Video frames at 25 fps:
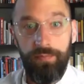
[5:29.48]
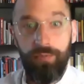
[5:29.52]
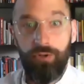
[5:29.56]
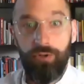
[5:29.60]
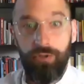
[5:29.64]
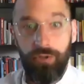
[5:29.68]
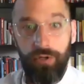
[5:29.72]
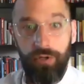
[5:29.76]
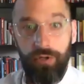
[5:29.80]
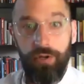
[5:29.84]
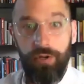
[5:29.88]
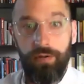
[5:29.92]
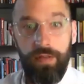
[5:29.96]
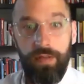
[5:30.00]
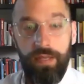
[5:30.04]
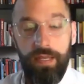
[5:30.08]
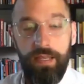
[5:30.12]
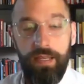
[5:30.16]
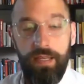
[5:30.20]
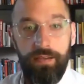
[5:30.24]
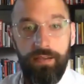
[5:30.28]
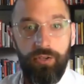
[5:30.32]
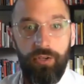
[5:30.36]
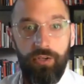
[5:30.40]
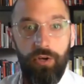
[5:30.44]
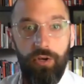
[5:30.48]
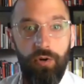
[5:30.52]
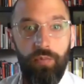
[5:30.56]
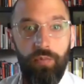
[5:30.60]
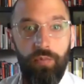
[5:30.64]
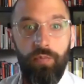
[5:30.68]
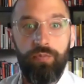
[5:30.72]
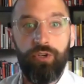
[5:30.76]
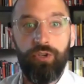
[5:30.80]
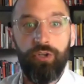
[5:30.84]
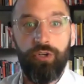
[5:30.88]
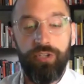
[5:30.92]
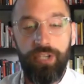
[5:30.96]
sure.
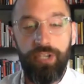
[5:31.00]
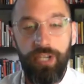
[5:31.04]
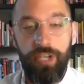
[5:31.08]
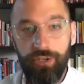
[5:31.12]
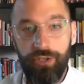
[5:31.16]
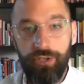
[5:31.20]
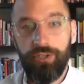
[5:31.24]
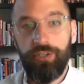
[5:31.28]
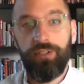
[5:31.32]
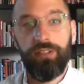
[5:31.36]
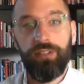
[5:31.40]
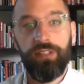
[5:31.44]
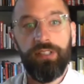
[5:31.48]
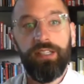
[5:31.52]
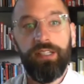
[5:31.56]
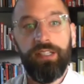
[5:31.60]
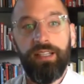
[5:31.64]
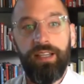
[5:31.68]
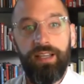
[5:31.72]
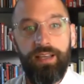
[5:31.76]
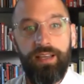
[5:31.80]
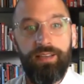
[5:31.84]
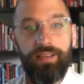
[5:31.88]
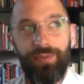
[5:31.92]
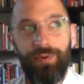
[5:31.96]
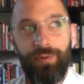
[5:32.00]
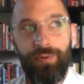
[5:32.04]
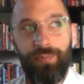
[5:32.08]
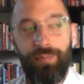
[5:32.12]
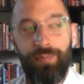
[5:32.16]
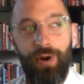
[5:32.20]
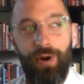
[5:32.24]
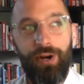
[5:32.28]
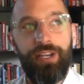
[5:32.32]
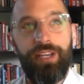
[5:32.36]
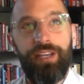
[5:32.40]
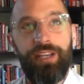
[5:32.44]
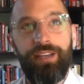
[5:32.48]
So traditionally, the
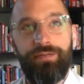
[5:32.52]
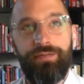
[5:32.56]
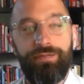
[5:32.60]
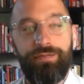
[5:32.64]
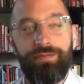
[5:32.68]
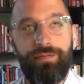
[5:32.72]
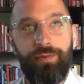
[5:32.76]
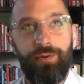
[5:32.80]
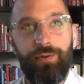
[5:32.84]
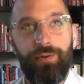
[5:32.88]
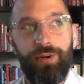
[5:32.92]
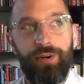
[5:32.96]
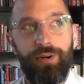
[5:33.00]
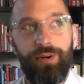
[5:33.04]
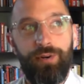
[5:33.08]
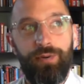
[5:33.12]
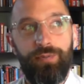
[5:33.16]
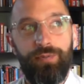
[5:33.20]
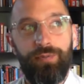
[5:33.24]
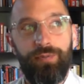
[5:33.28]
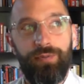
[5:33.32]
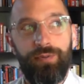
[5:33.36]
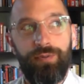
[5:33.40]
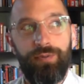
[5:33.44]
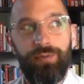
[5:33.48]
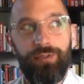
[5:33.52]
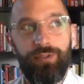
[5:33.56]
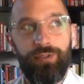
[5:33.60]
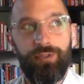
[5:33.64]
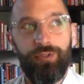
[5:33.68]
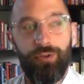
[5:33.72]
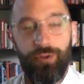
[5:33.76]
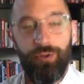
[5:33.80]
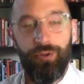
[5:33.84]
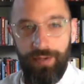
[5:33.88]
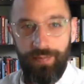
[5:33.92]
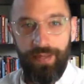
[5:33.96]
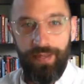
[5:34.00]
market for
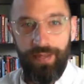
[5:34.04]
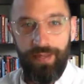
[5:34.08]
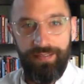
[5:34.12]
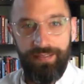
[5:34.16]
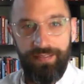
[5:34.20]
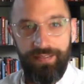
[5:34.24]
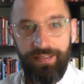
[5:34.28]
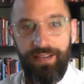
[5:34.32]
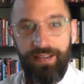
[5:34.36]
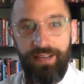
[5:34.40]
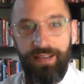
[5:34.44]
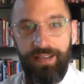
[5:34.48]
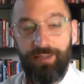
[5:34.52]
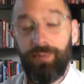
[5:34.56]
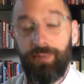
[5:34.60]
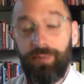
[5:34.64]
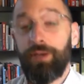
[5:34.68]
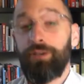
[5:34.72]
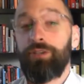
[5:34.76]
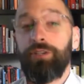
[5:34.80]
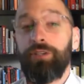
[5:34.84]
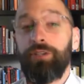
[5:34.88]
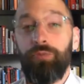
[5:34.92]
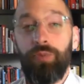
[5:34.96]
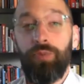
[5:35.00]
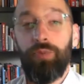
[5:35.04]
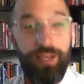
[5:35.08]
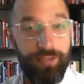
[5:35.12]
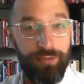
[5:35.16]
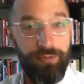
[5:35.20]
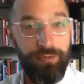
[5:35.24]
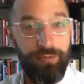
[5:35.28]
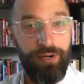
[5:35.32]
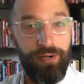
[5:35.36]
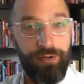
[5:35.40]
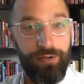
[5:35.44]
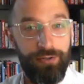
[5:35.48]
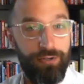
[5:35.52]
treatment, especially
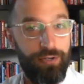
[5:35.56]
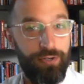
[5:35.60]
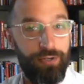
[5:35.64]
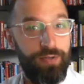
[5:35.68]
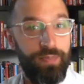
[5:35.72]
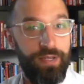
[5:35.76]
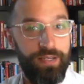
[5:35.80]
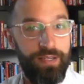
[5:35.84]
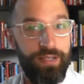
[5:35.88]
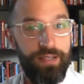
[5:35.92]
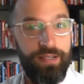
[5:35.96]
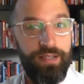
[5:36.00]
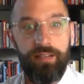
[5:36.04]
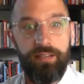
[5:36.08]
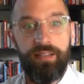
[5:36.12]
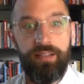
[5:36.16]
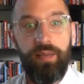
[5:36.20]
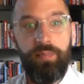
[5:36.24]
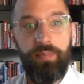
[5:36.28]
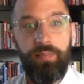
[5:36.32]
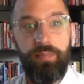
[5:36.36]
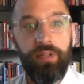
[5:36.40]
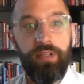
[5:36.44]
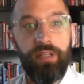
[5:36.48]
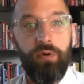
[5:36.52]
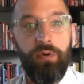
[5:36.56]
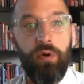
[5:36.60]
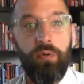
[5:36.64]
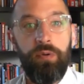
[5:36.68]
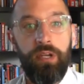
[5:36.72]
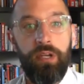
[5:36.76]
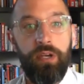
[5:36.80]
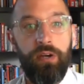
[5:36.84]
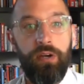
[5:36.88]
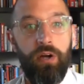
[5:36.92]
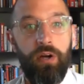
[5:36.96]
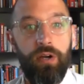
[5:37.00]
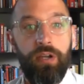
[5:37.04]
wastewater treatment, is typically what we
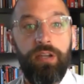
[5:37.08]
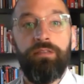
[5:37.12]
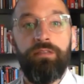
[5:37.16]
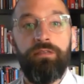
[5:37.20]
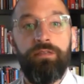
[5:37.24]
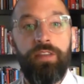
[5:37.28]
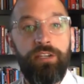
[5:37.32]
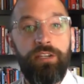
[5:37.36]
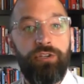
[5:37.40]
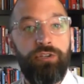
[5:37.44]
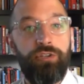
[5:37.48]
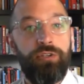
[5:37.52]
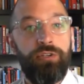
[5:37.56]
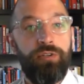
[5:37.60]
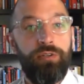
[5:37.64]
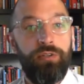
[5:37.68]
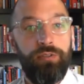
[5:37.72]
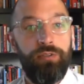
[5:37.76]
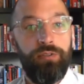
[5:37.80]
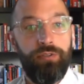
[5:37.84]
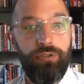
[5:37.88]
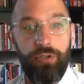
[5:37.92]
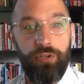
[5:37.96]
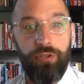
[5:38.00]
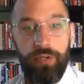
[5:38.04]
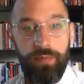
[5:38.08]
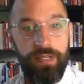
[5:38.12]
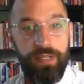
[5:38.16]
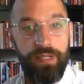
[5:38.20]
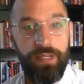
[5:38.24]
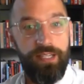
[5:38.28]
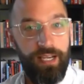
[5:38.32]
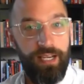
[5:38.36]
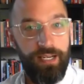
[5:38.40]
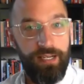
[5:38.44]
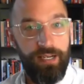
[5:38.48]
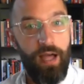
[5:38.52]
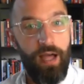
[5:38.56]
call conventional treatment
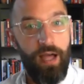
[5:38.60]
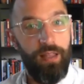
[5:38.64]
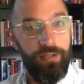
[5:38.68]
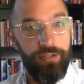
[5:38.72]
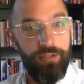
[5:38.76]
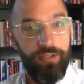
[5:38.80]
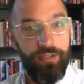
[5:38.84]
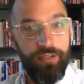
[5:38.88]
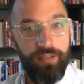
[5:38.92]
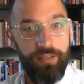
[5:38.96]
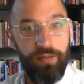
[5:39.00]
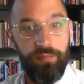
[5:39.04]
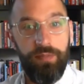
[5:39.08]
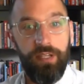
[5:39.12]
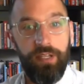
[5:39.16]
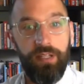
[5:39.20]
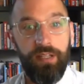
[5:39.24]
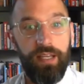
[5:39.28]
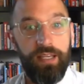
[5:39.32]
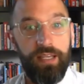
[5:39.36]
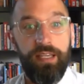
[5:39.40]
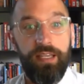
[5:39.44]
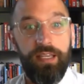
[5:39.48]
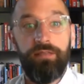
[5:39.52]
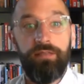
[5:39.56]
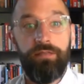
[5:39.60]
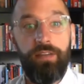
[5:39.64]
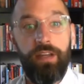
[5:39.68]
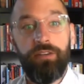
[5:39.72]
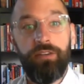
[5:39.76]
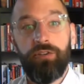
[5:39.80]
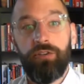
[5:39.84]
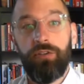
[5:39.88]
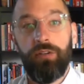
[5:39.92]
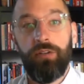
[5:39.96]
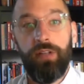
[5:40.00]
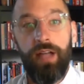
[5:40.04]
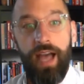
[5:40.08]
technology, something like
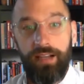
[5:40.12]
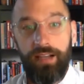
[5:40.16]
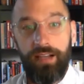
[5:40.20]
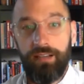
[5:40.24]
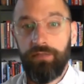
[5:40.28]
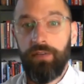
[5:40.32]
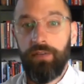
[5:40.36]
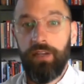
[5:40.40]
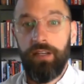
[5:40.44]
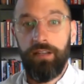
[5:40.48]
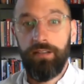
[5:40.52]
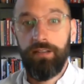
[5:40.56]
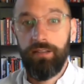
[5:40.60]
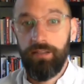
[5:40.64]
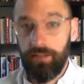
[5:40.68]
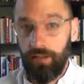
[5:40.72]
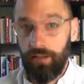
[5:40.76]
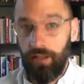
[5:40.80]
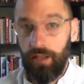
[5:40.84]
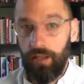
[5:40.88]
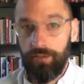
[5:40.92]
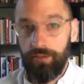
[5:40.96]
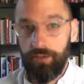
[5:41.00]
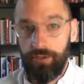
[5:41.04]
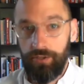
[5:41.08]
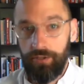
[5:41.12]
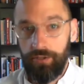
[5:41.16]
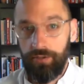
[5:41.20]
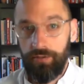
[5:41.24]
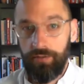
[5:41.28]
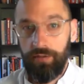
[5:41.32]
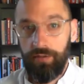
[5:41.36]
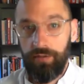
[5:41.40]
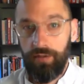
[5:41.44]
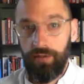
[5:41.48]
conventional activated sludge